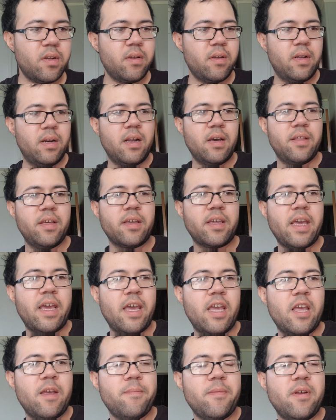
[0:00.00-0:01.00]
Another
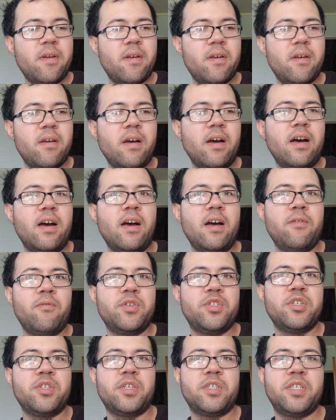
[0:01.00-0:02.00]
game,
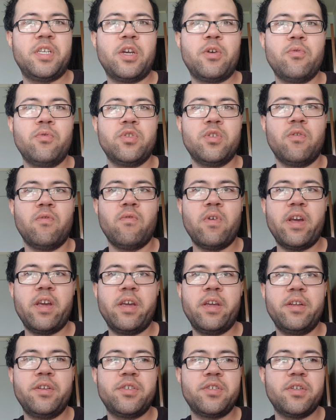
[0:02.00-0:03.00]
which is a sequel to
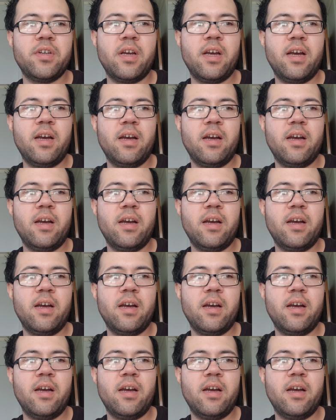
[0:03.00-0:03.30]
Rage.